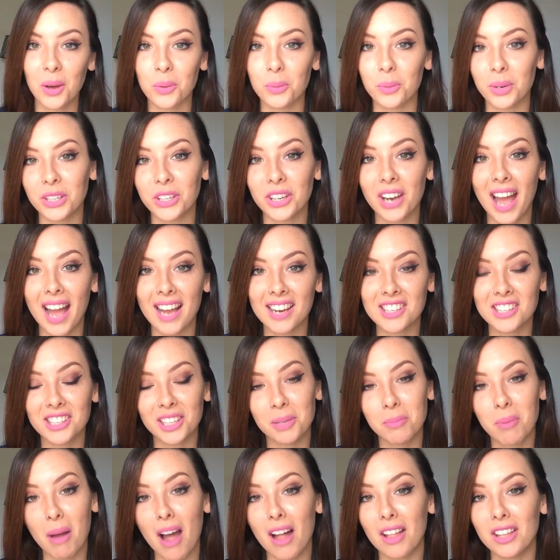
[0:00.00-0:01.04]
When you're
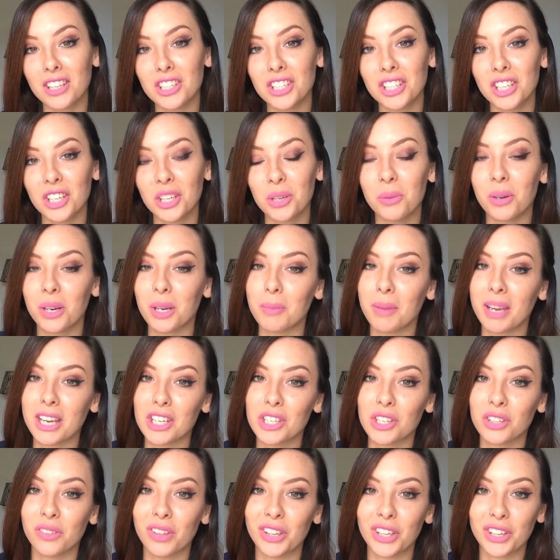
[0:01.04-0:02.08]
actually polishing, you want to make
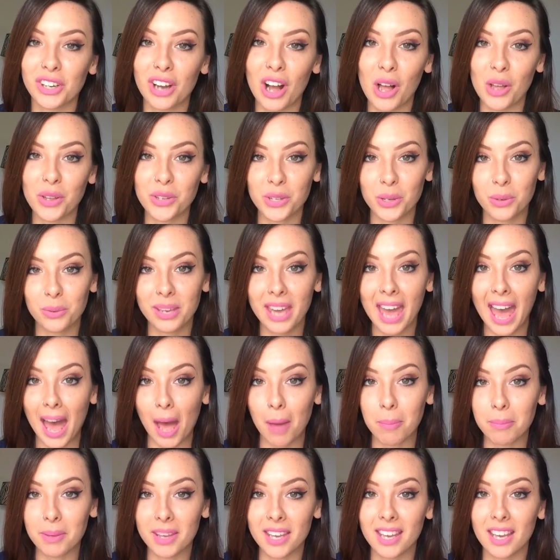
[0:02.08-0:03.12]
sure that you're also
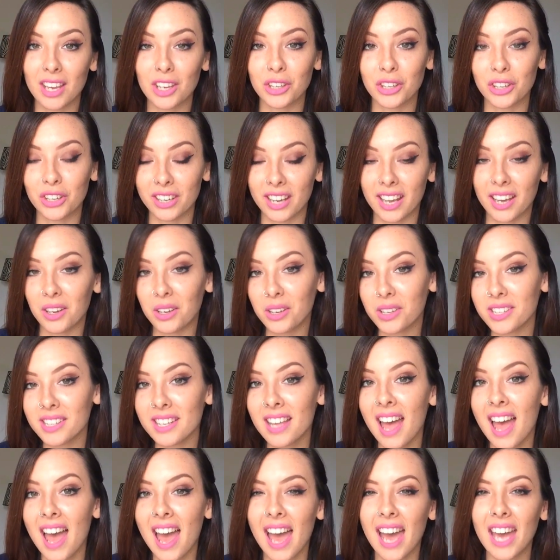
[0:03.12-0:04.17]
capping your nails,
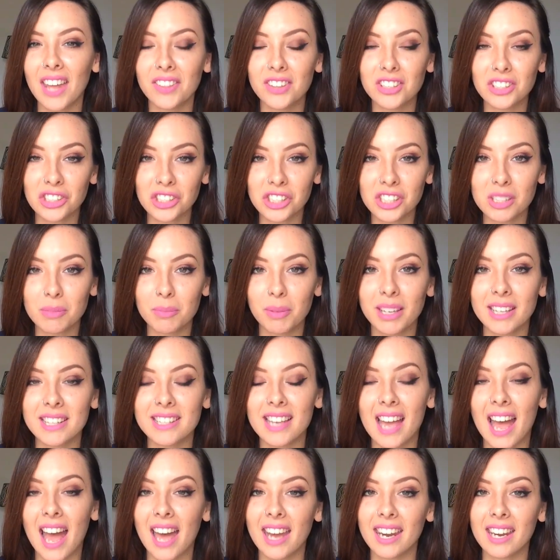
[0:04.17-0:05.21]
and this just
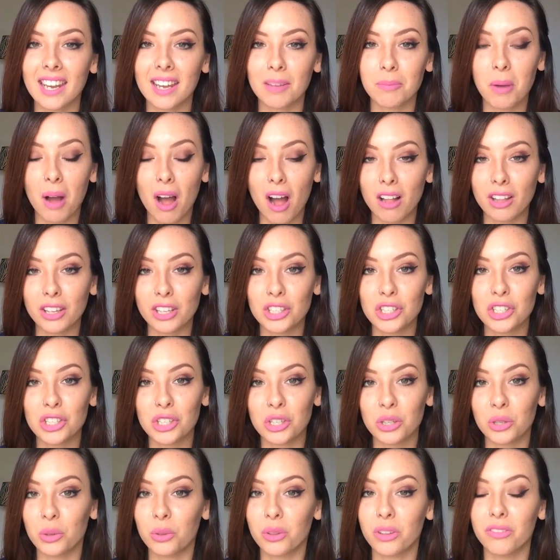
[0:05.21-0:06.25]
means adding polish
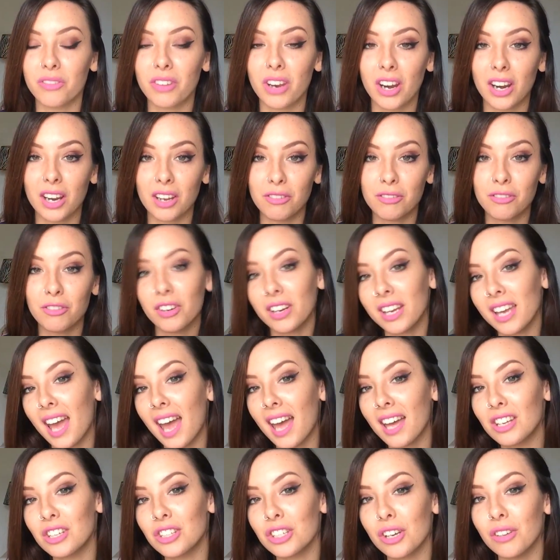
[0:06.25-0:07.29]
to the very free
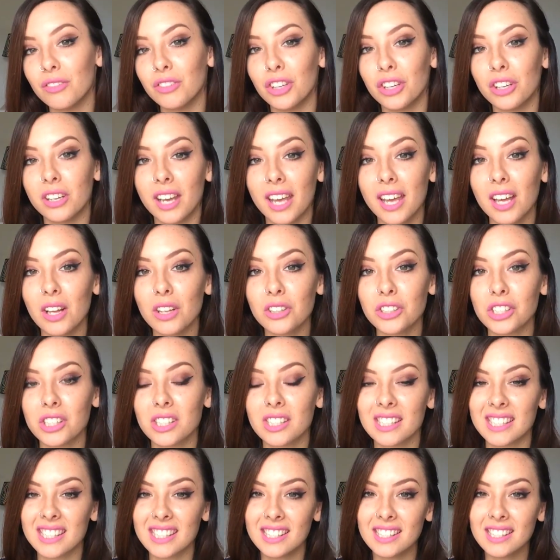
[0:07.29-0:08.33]
edge of your nail
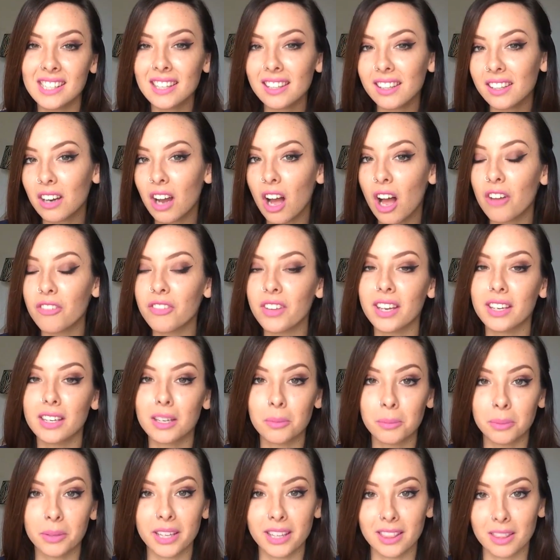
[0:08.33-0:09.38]
just to seal it off and
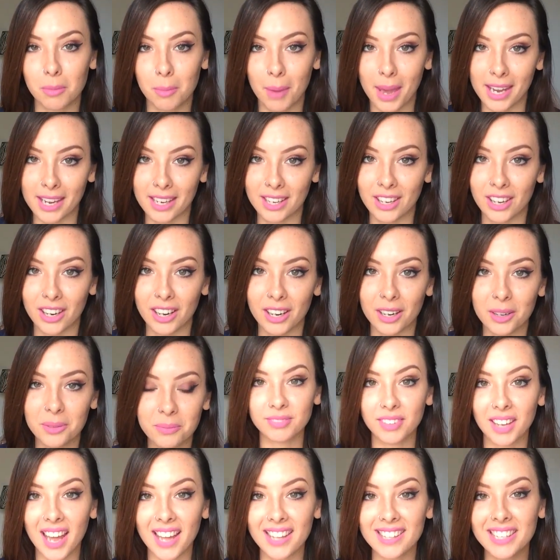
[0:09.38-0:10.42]
complete the manicure.
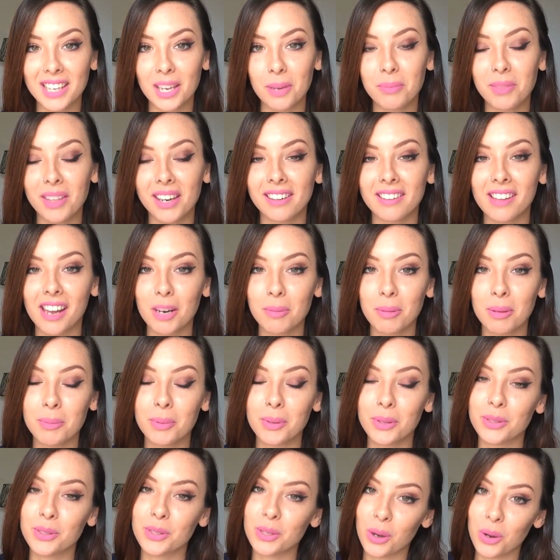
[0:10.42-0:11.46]
A tip that a lot of
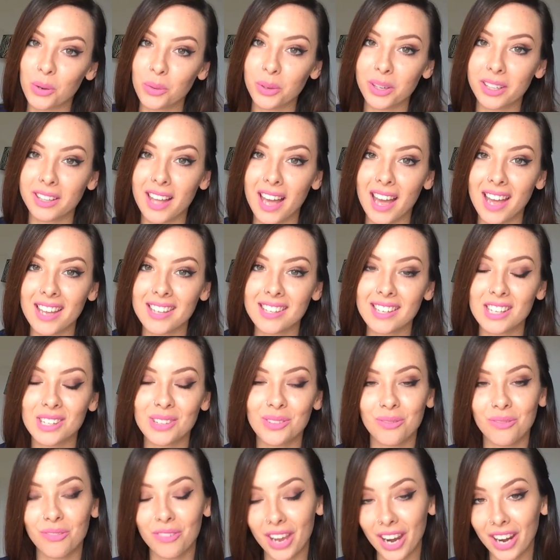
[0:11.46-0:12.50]
people don't realize
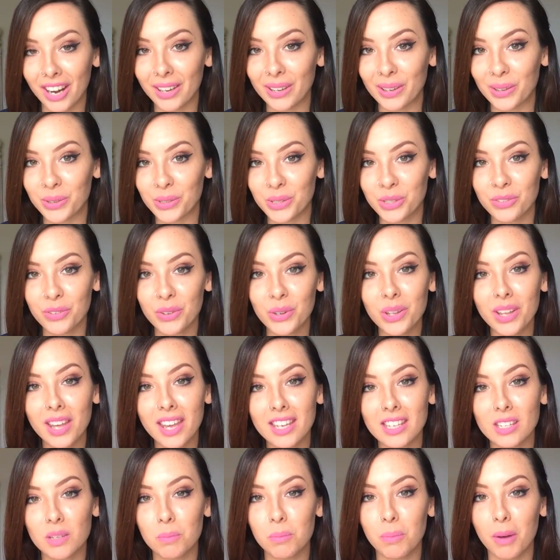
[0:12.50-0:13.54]
is very useful
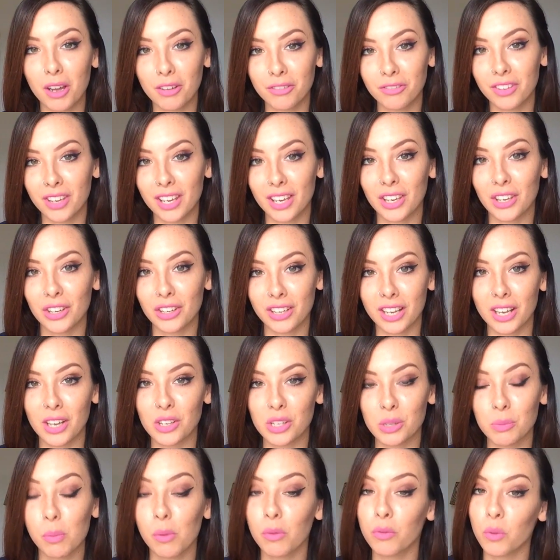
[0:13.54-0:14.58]
is buffing your
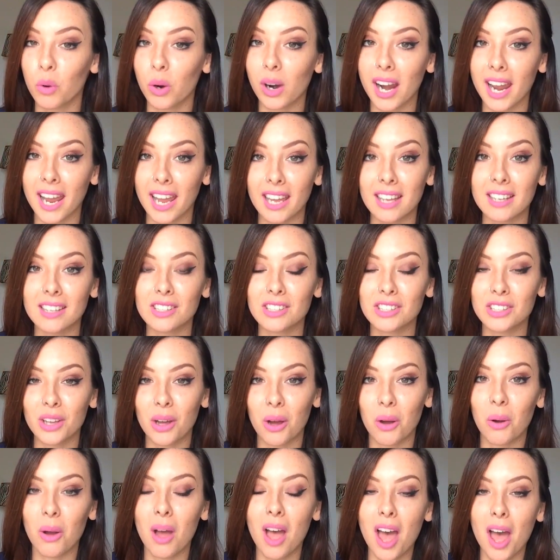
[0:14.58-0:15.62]
nails beforehand.
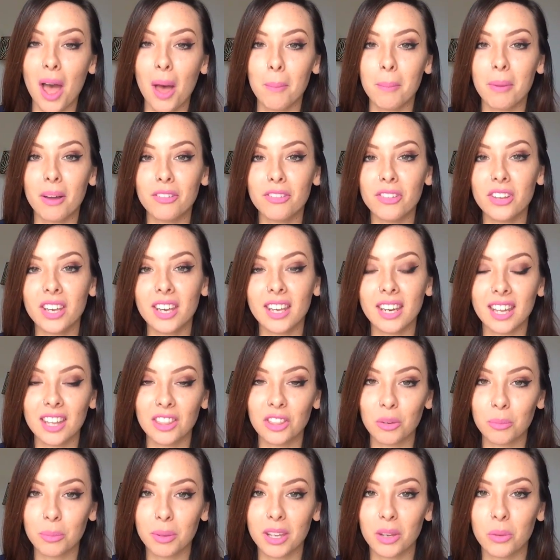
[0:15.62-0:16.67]
So buffing can
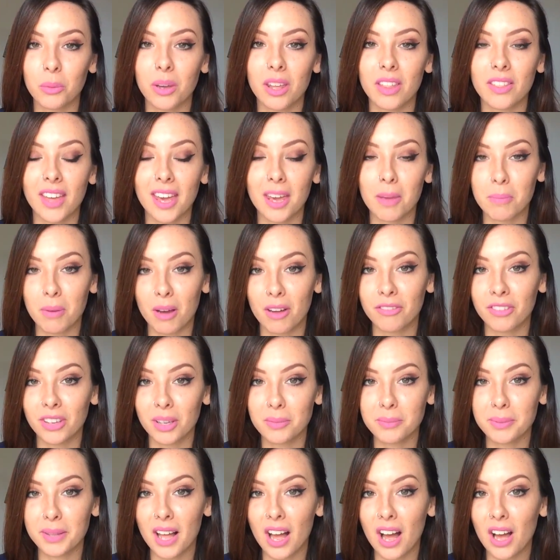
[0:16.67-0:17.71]
either be with a
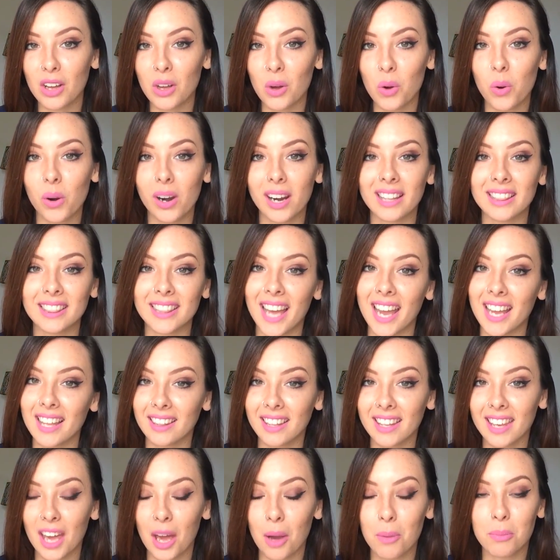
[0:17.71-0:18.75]
buffing block or a
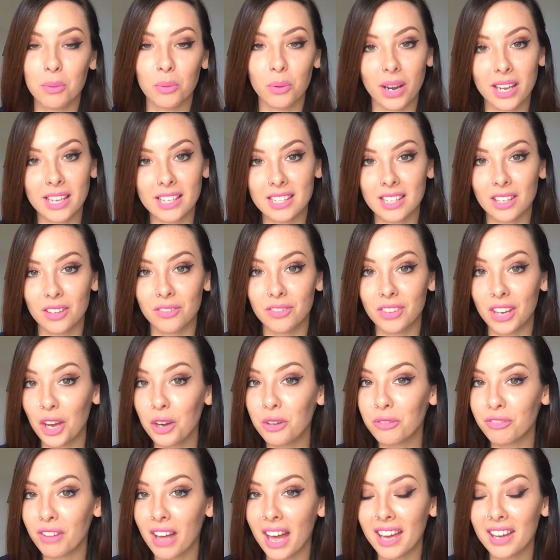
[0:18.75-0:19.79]
lightly abrasive
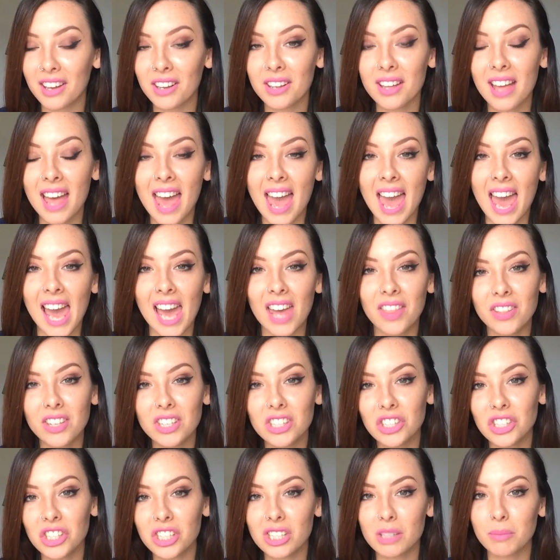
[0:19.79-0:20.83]
nail file, and
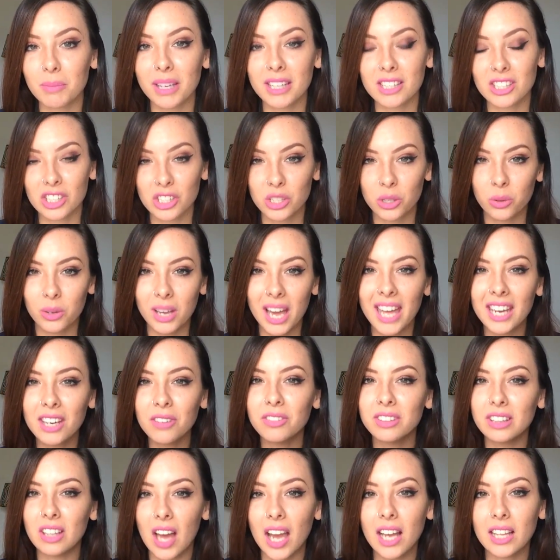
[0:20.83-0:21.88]
this just means to kind
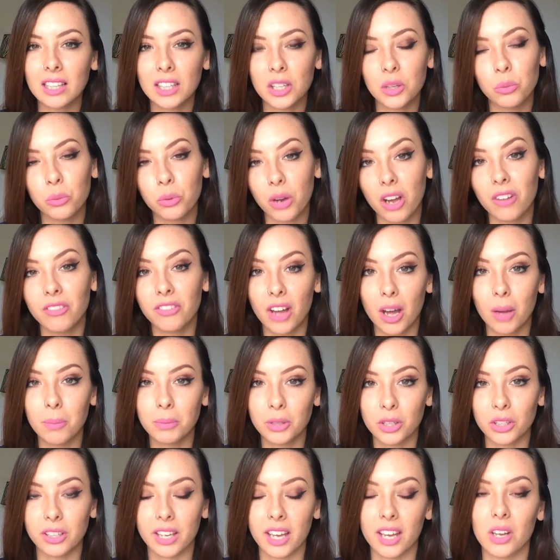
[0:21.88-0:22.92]
of lightly rough
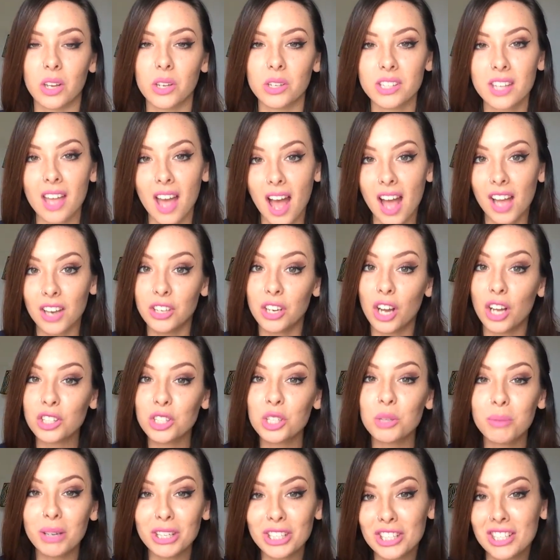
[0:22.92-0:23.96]
up your nails, not
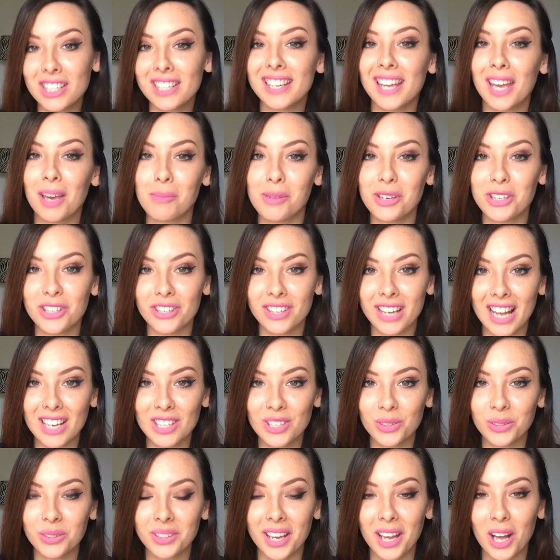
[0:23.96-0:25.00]
too much to damage your
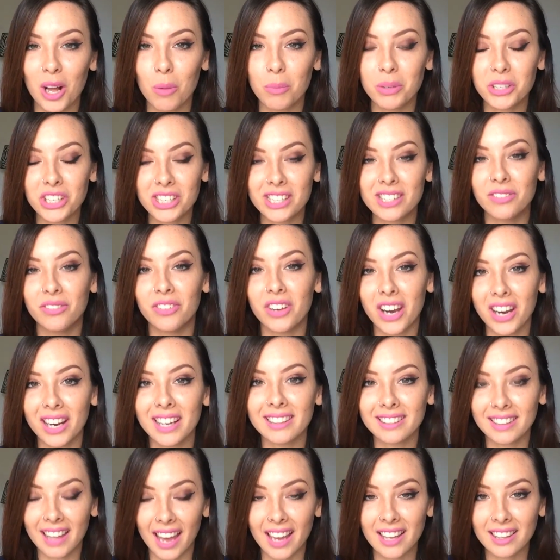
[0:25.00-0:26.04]
natural nail, but just
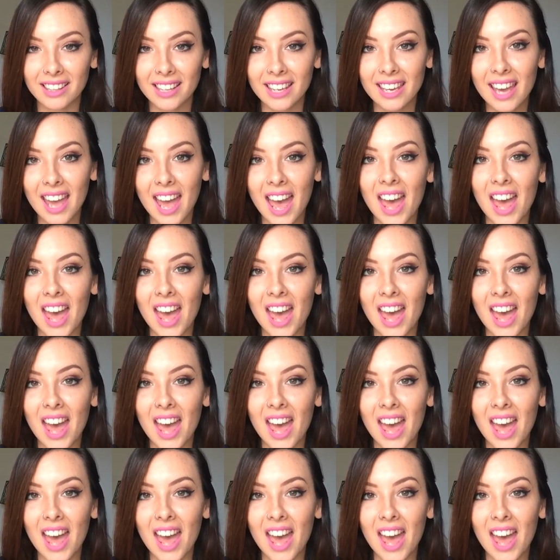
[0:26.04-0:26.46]
very lightly.